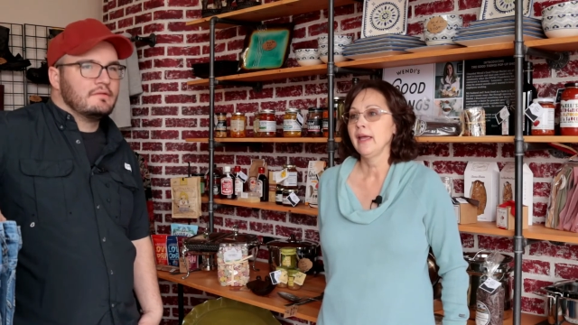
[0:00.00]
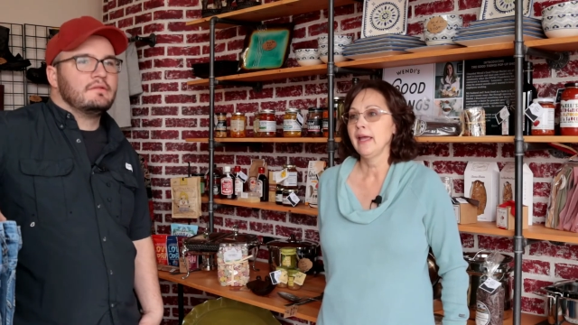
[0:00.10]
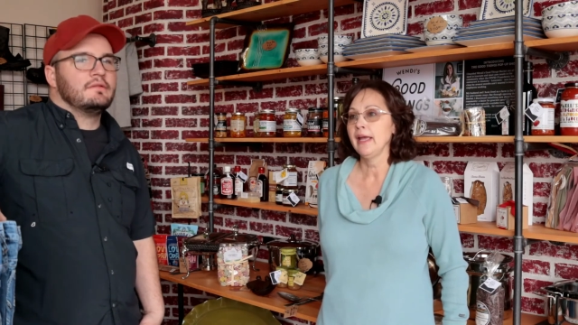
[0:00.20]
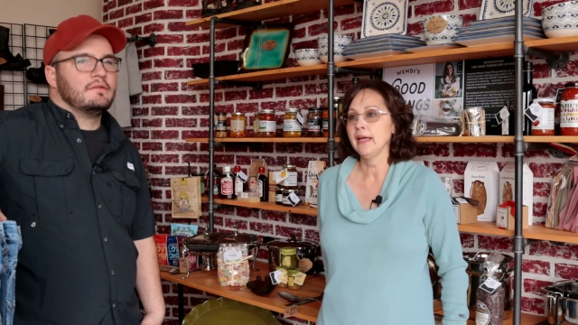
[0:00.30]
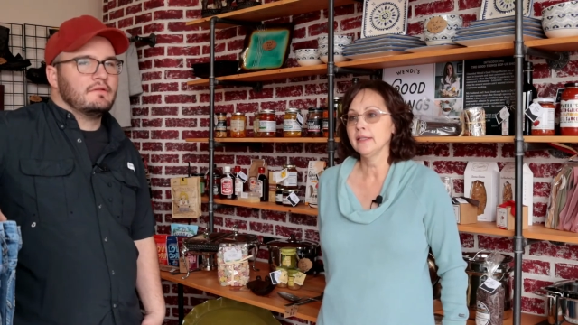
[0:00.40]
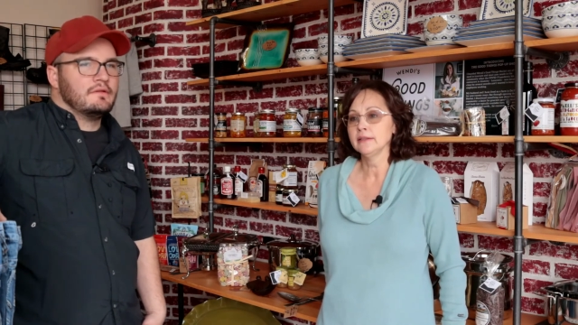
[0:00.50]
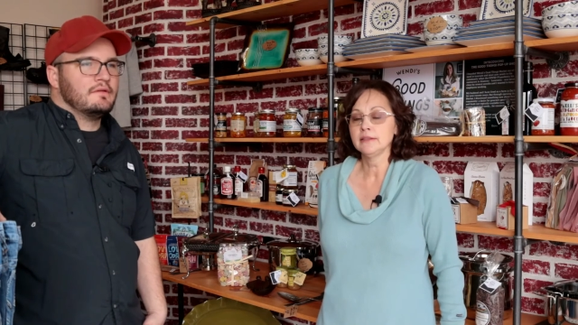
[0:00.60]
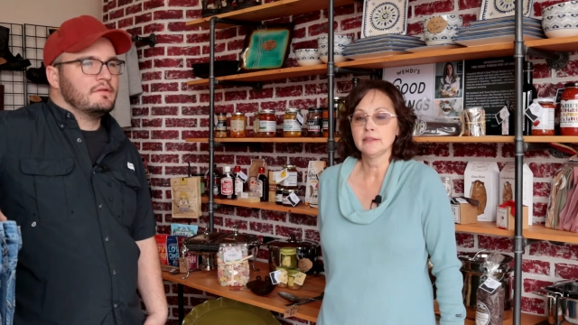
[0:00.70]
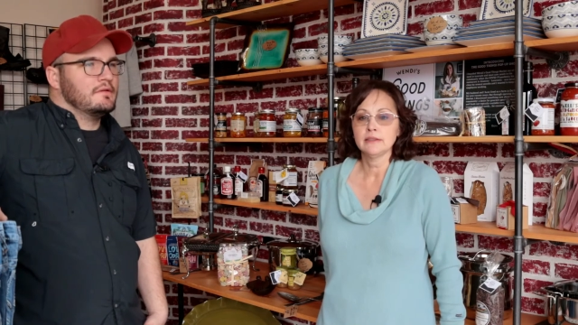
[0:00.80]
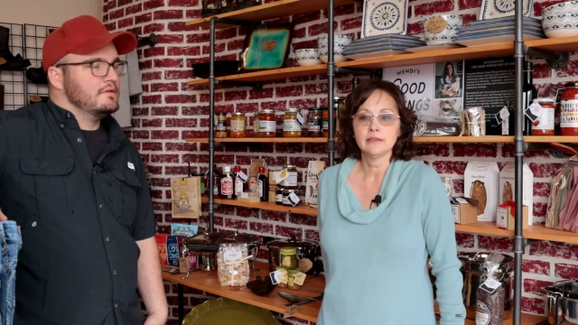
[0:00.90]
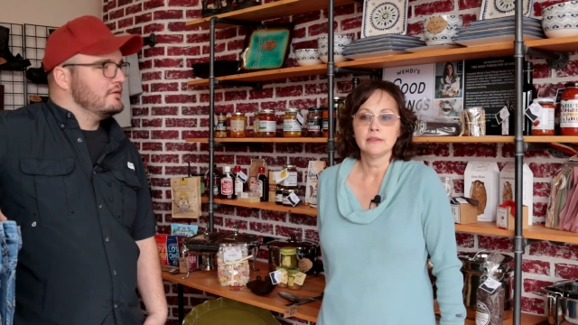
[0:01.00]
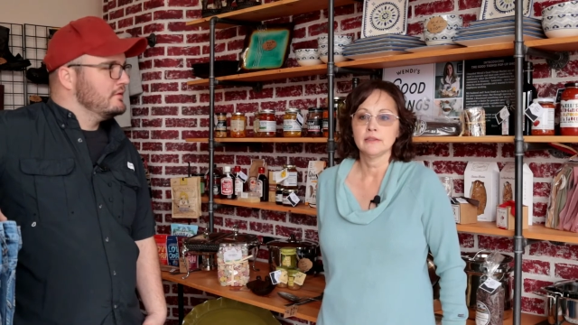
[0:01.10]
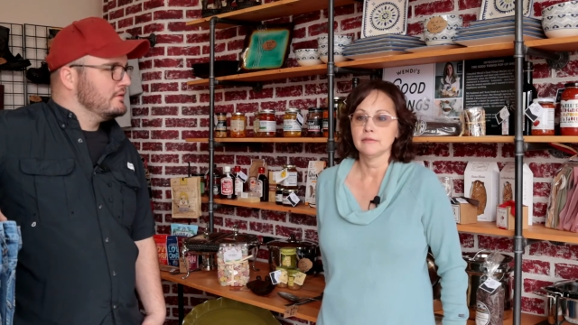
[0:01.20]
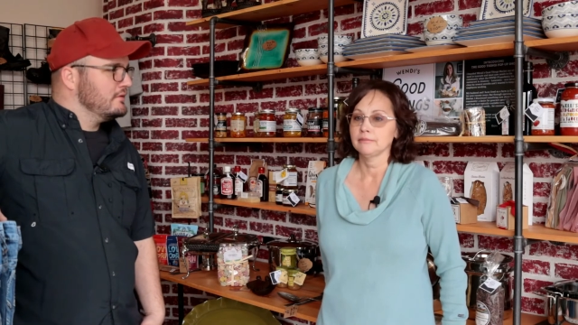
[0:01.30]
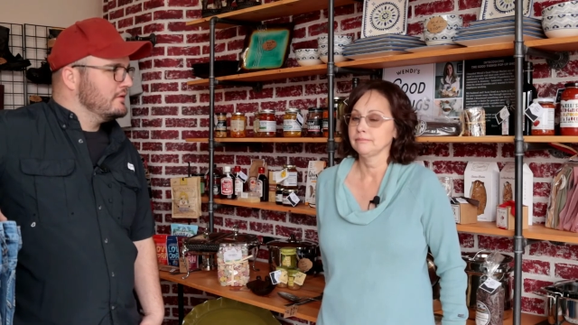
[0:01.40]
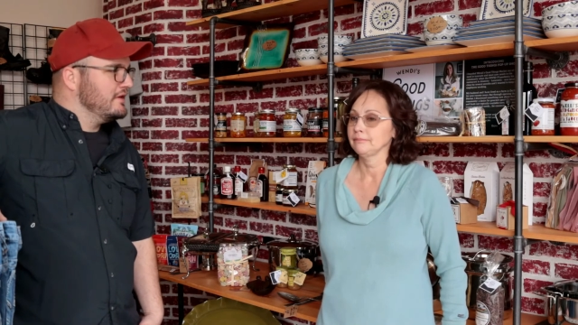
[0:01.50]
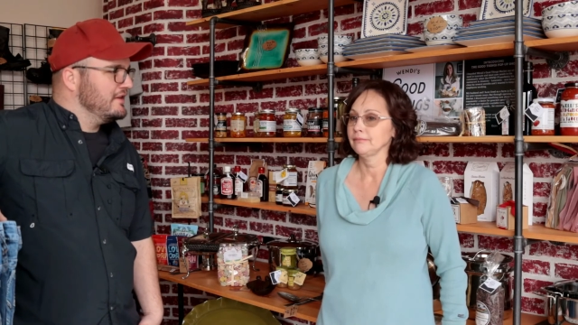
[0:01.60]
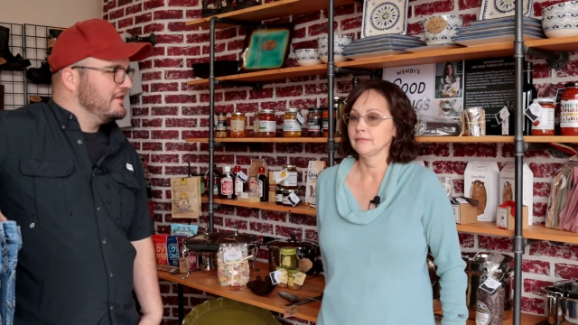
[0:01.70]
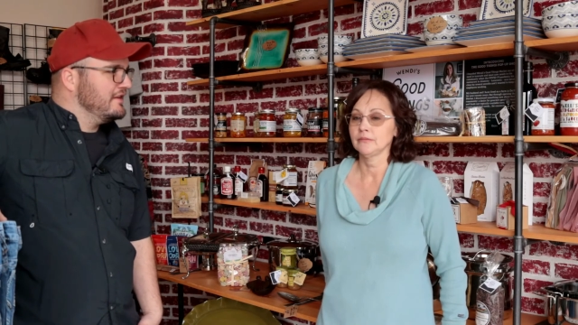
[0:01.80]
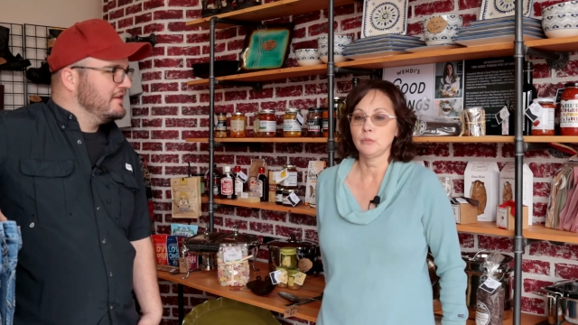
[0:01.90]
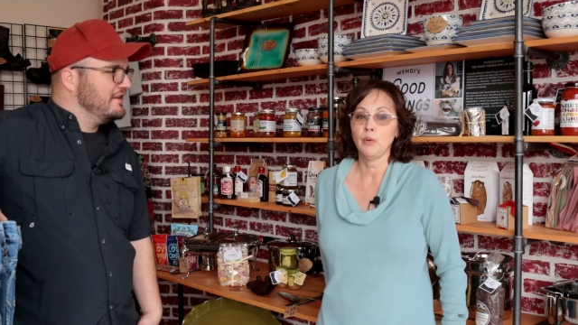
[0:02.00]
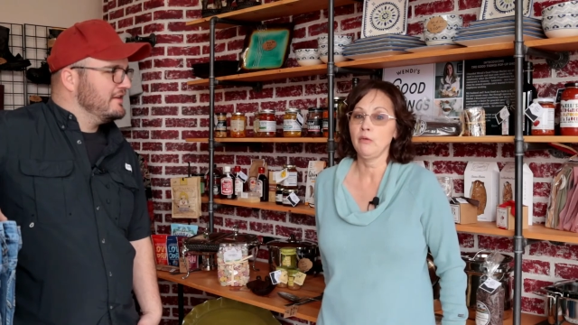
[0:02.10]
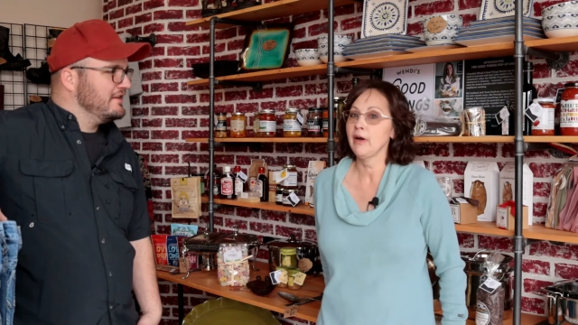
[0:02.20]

Speaker 1: And we're